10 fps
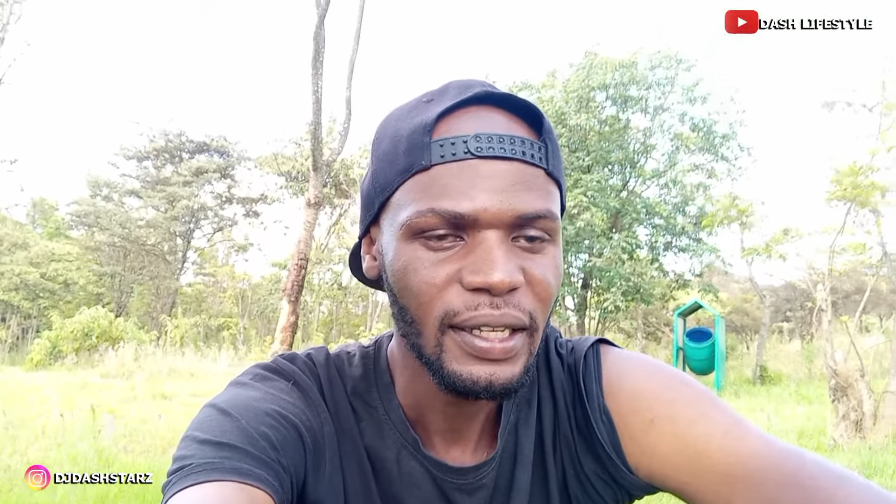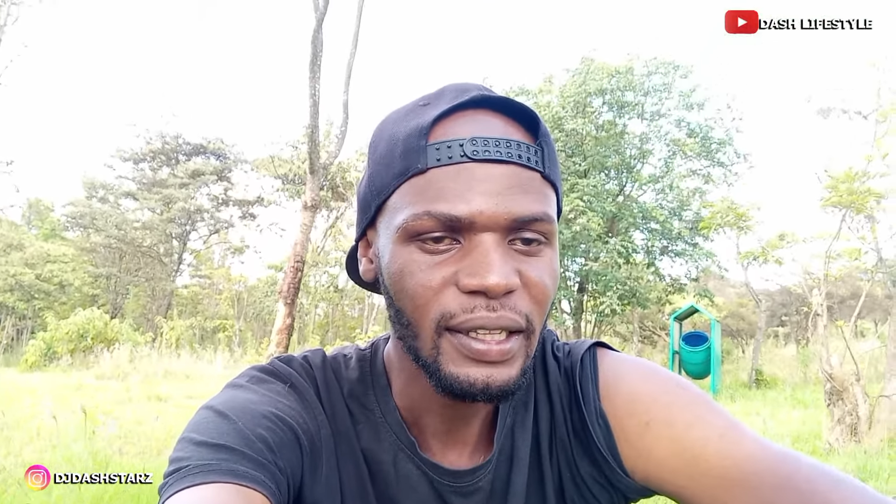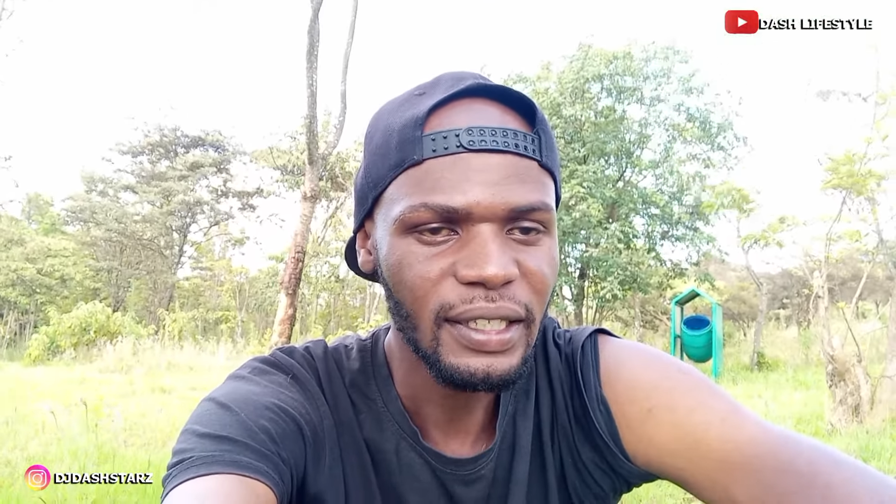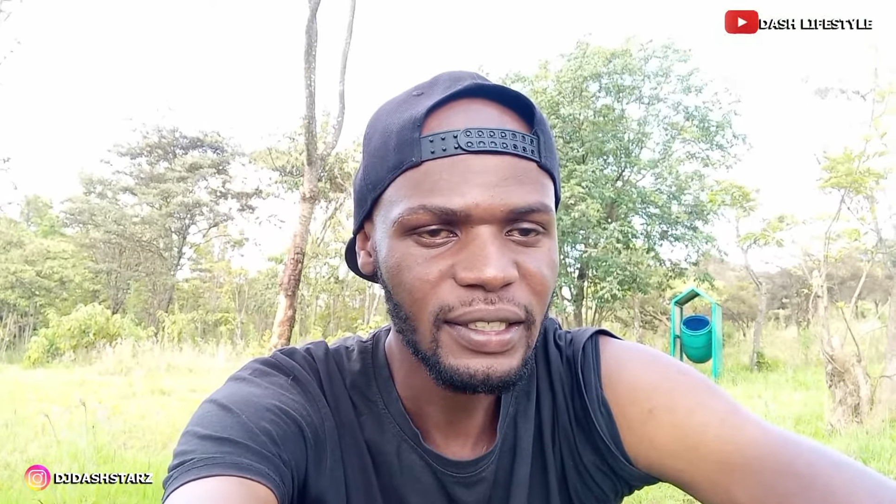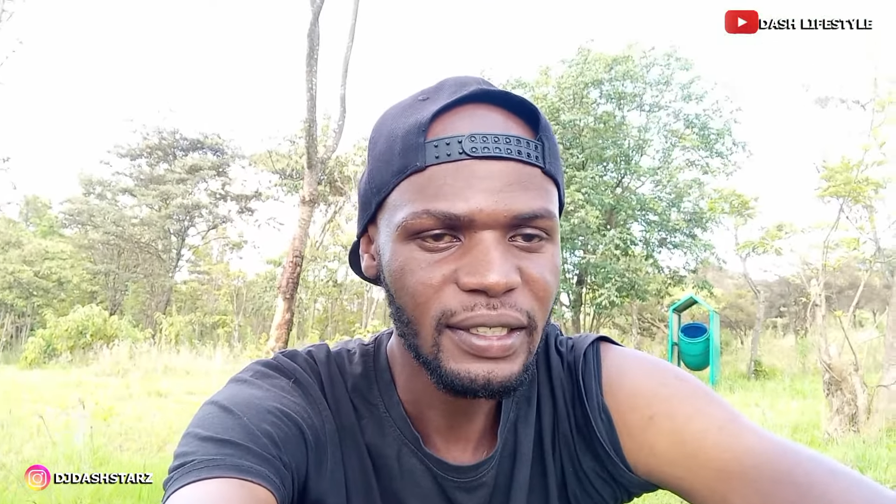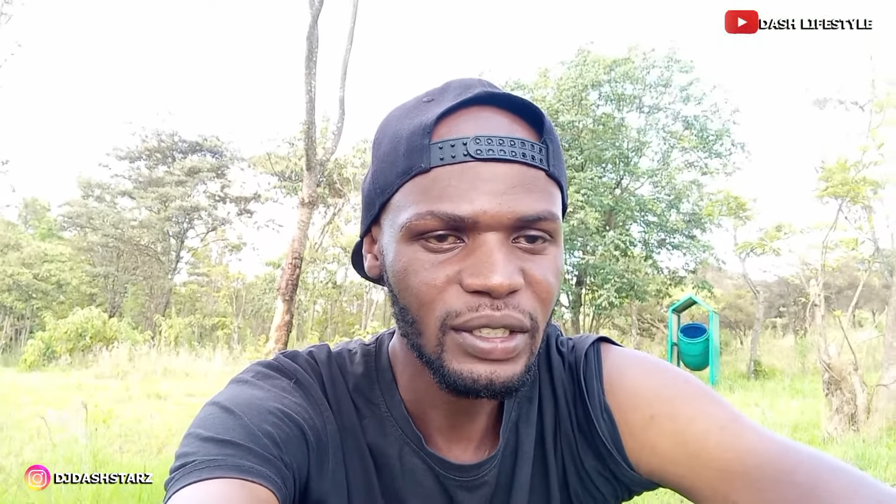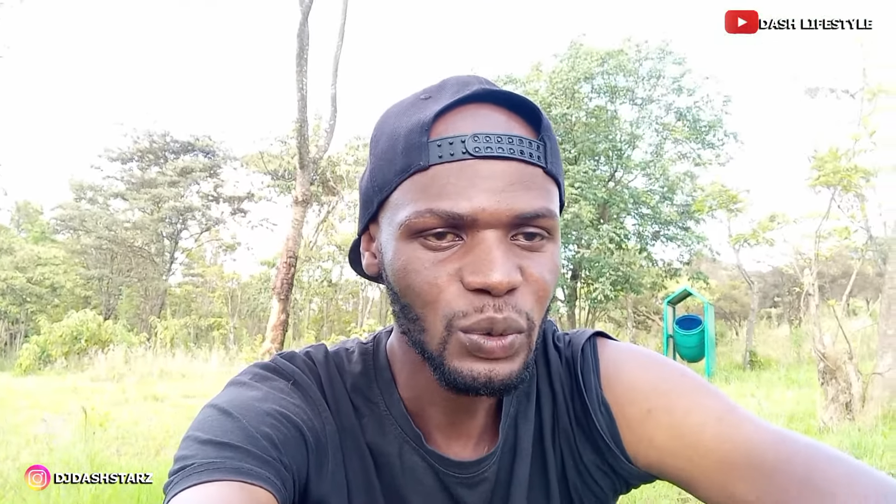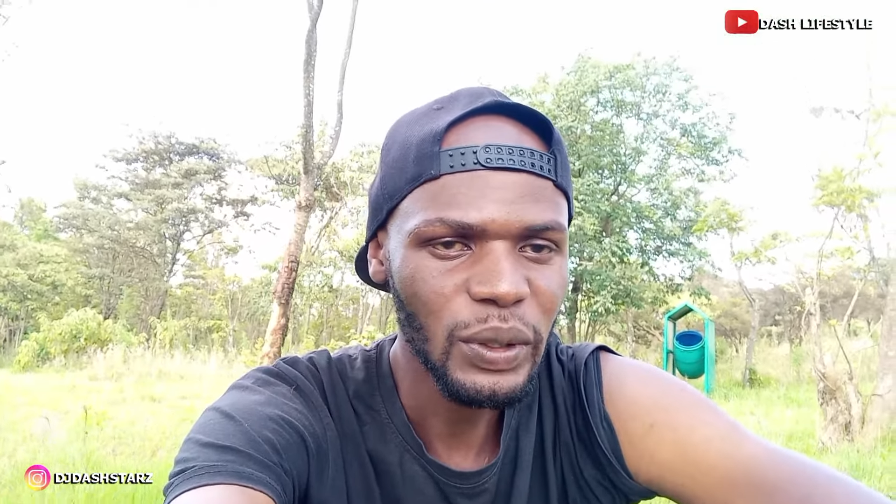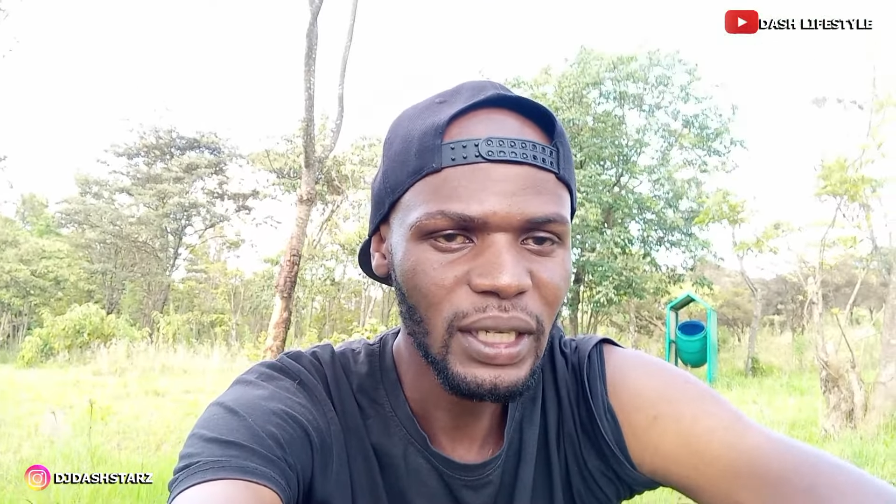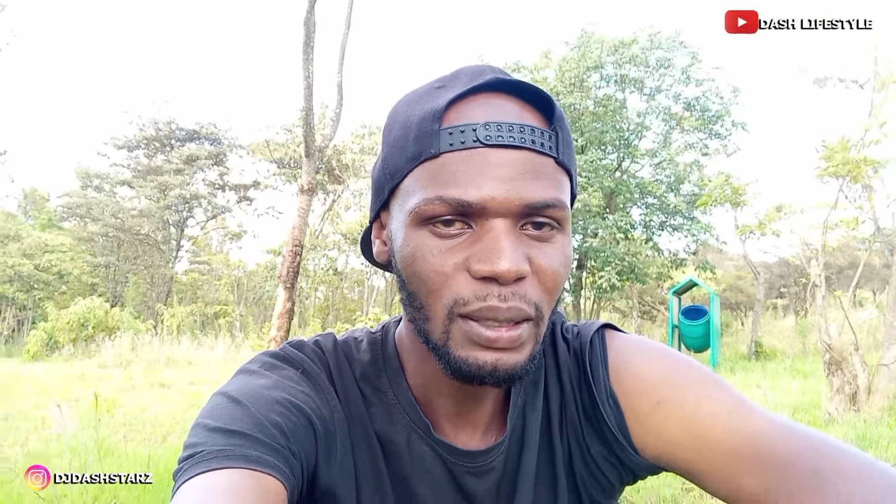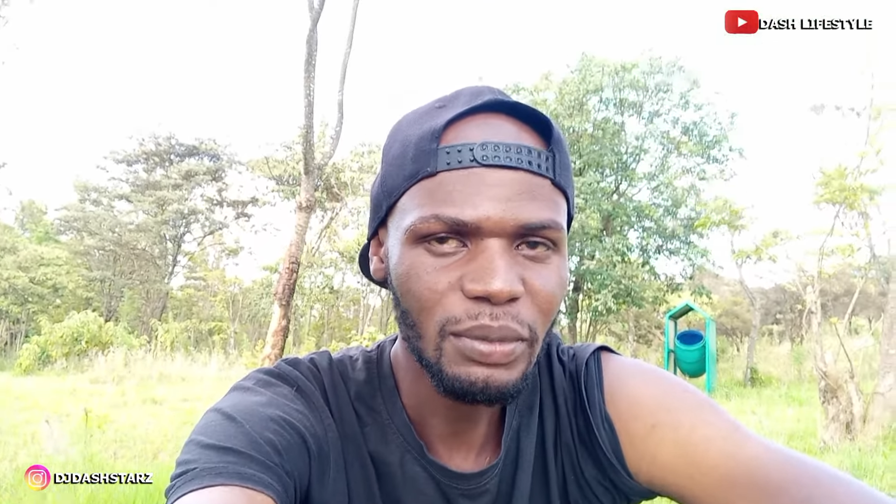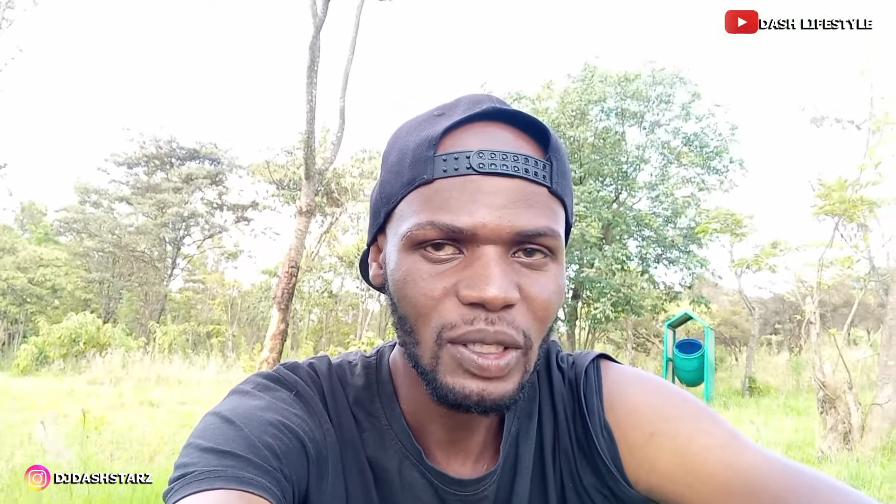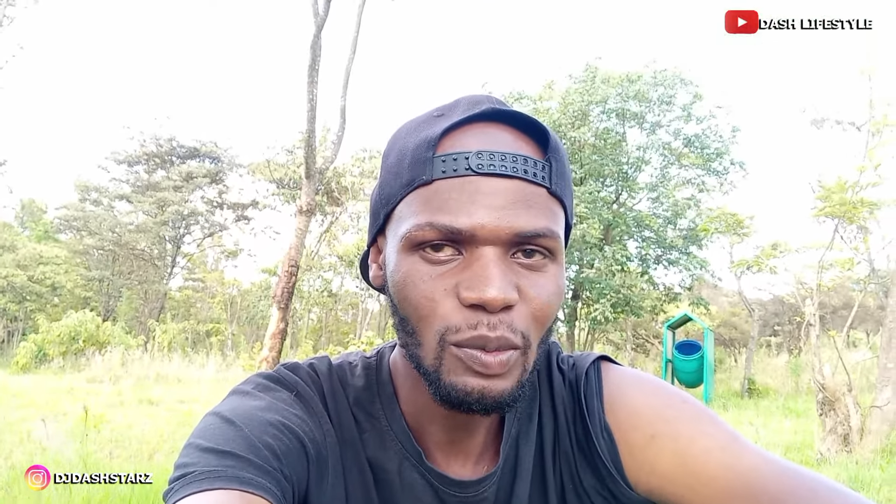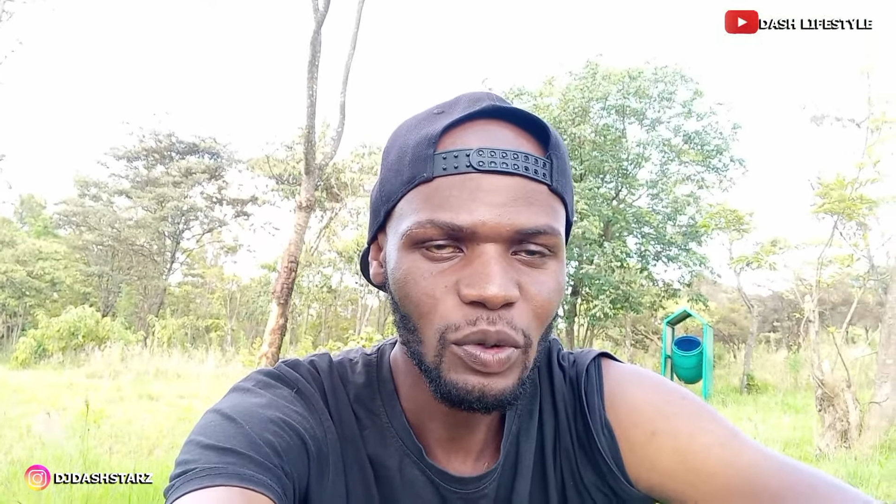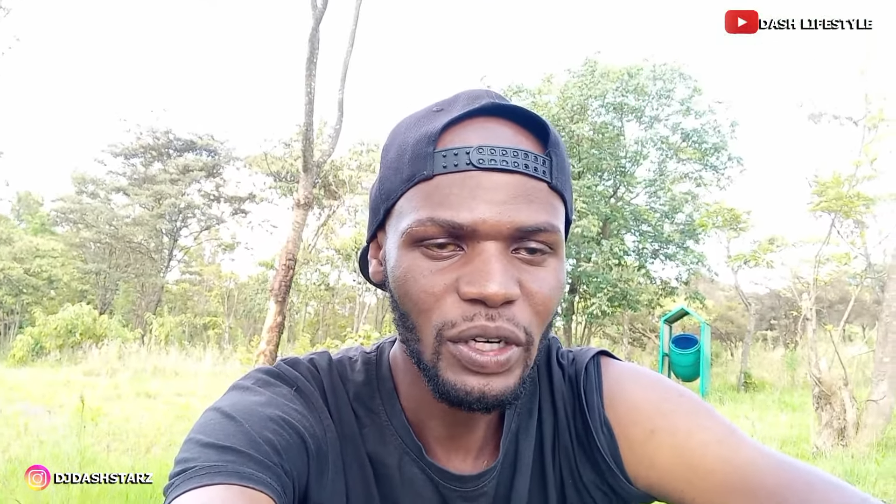that it is William
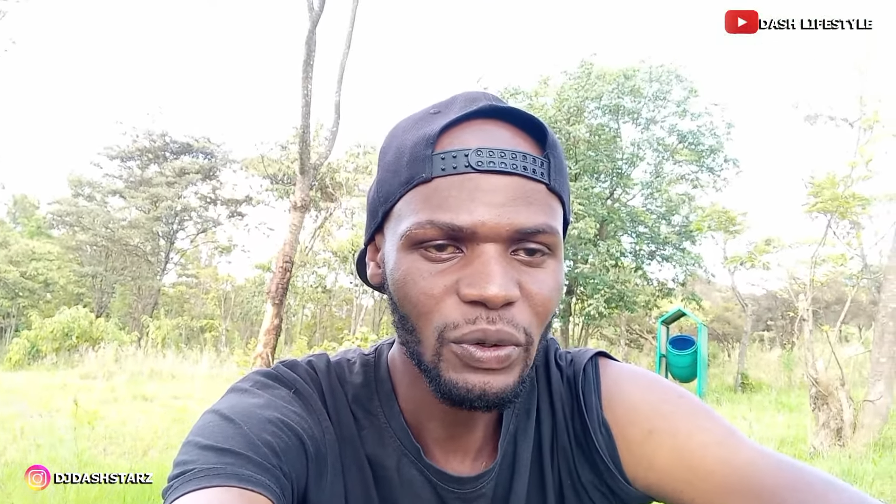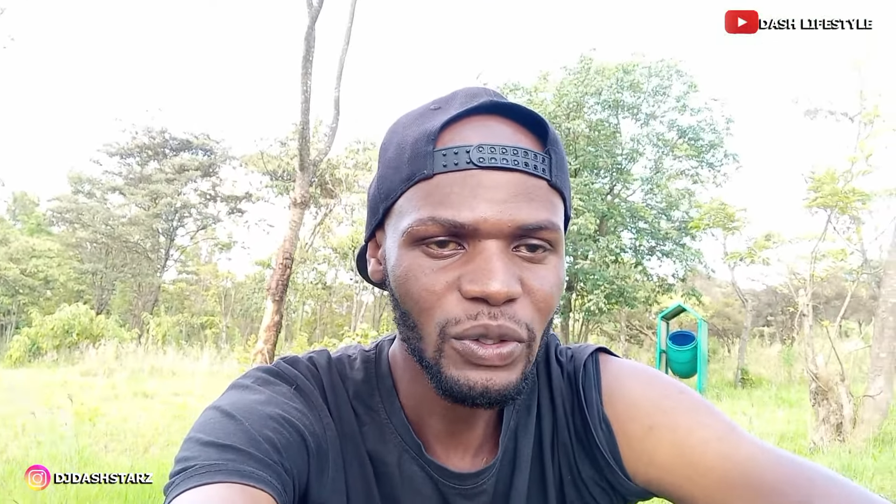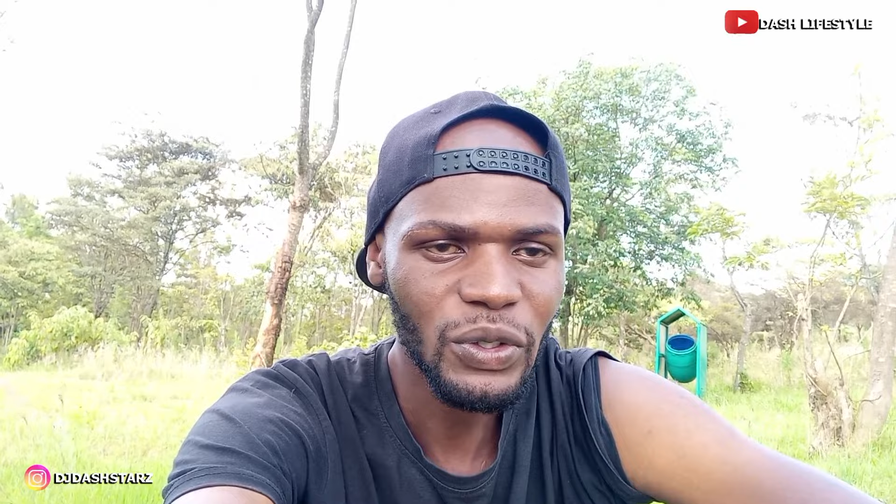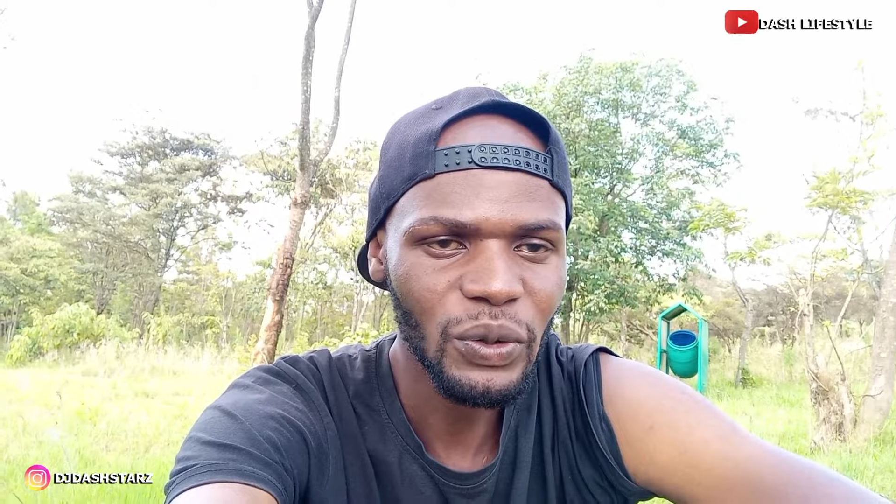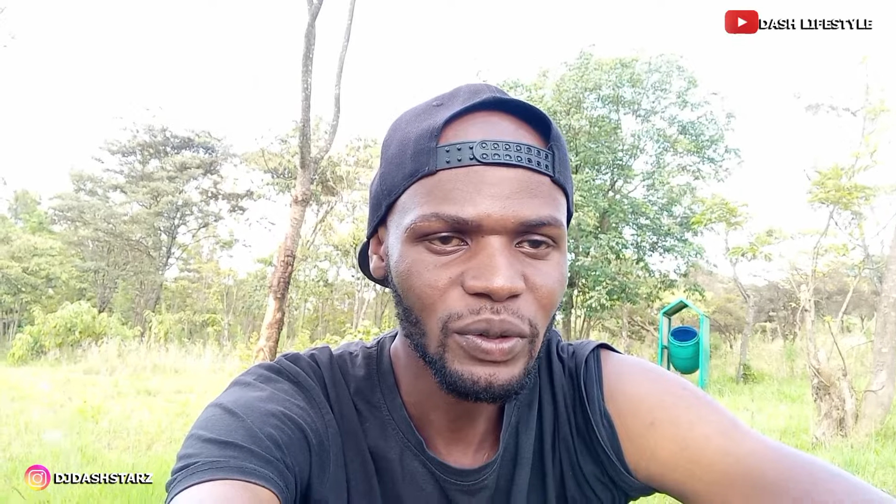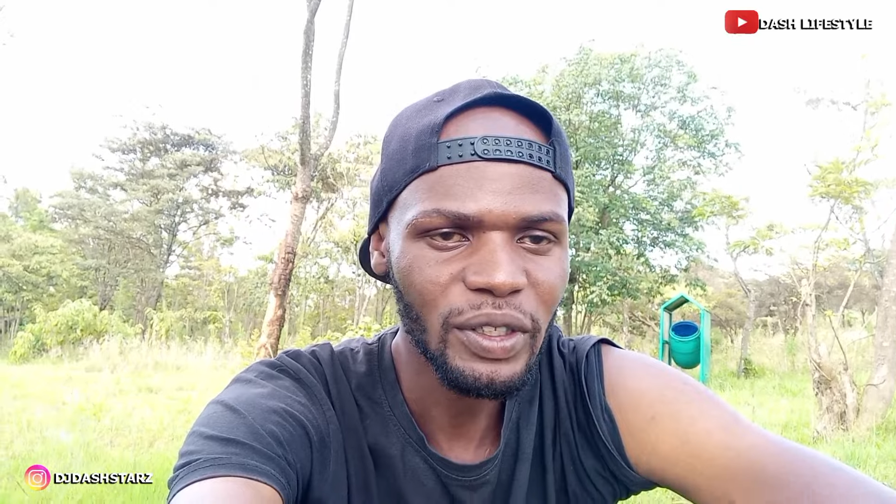Samoei Ruto,